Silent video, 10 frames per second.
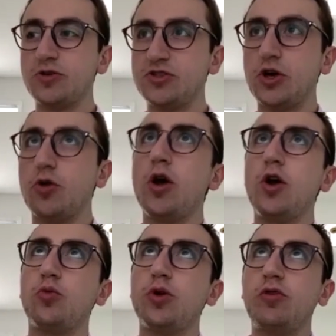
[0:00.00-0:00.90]
And so
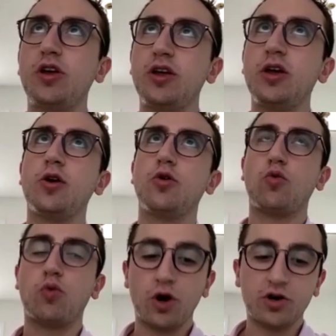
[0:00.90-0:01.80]
we really
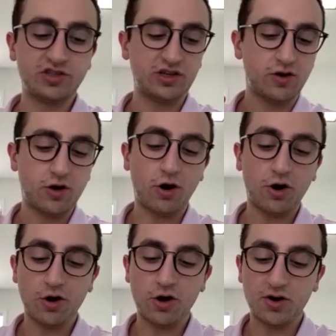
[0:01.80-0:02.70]
worked
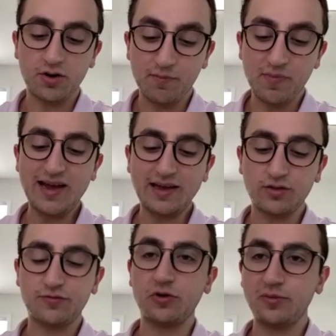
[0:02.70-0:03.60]
hard on making
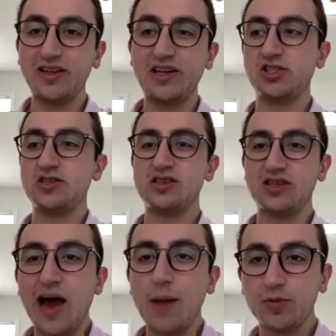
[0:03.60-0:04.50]
the formulations
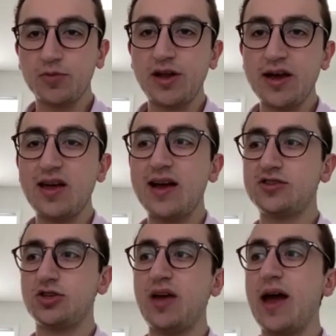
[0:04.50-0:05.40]
adaptable like that,
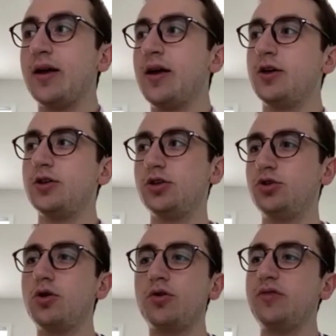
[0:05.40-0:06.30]
so that
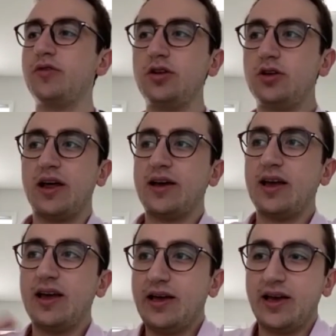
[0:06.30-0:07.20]
you don't even, like,
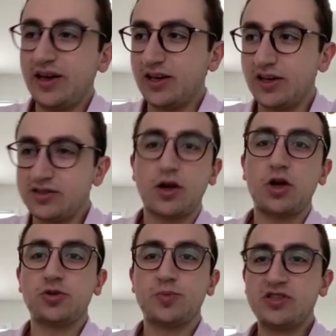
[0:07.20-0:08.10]
it's
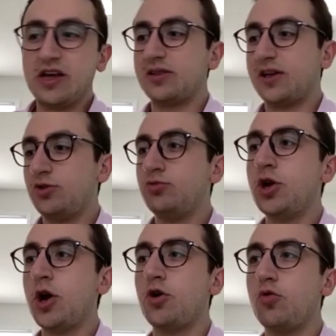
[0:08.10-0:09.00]
100%, like, you
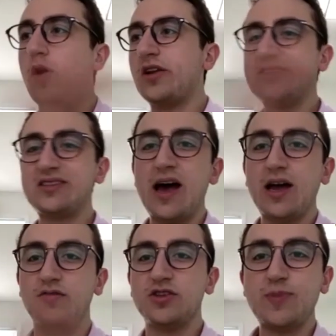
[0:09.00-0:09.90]
know what
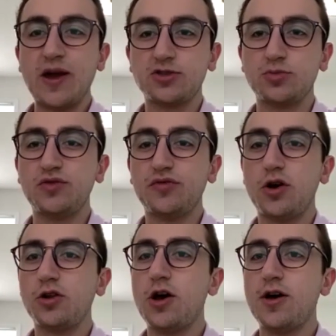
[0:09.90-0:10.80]
side of the spectrum you
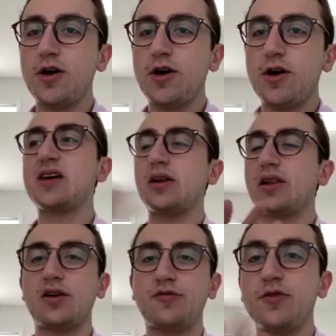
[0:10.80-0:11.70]
fall on, and then it's kind of
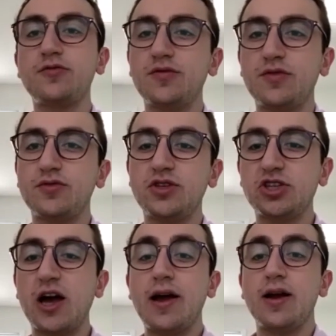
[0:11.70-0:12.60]
like a 50-50
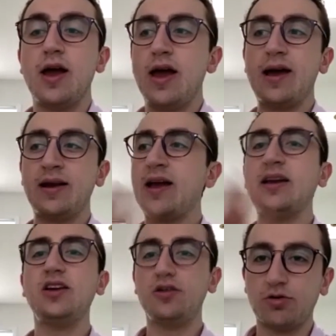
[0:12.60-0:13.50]
shot. And
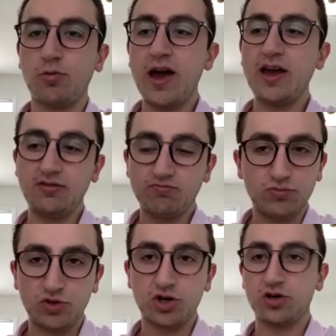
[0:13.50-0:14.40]
either way,
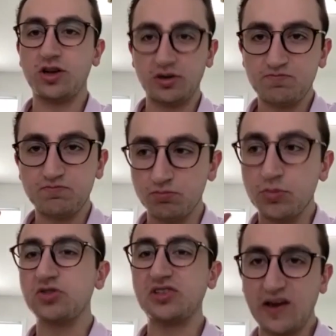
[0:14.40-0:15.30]
you're gonna
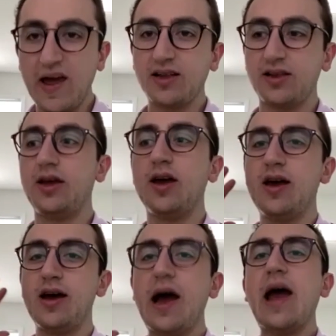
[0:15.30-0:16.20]
most likely
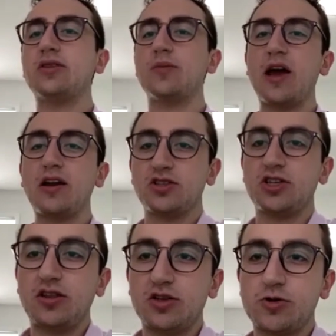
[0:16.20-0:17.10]
end up getting the
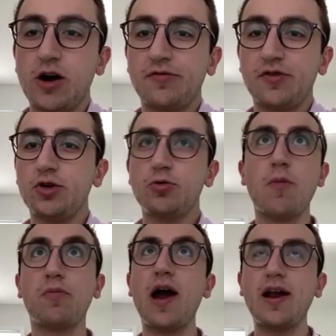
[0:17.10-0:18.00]
shade that's right for you. Our
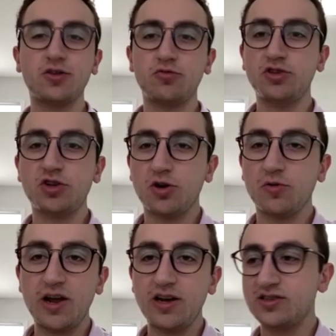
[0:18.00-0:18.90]
product return
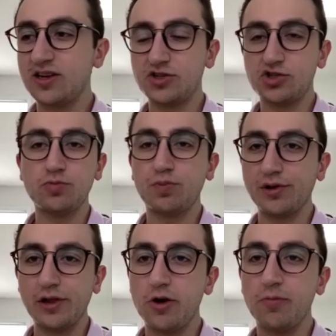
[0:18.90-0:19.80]
rate is like super
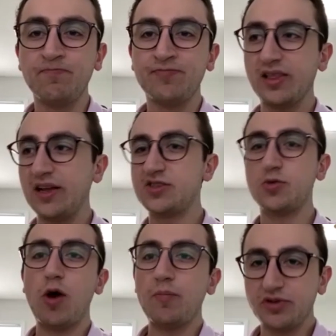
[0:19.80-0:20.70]
low. Less than
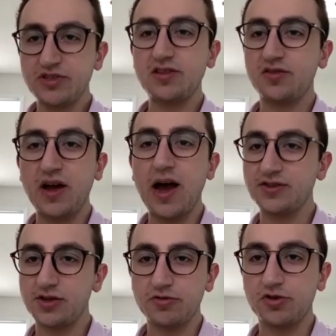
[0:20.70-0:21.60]
1% of
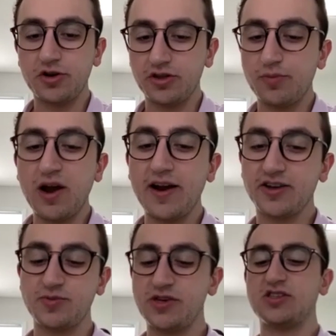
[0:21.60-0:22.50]
guys are returning the
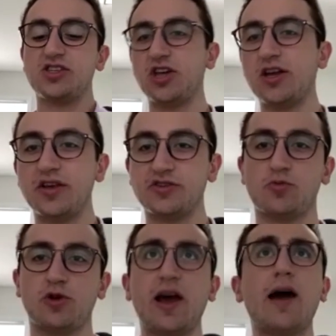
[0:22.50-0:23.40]
products because the shade doesn't
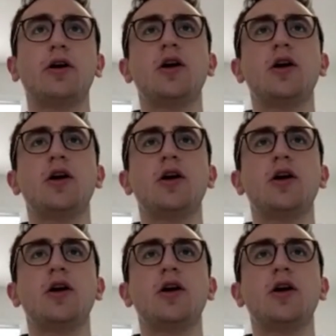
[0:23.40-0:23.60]
work out.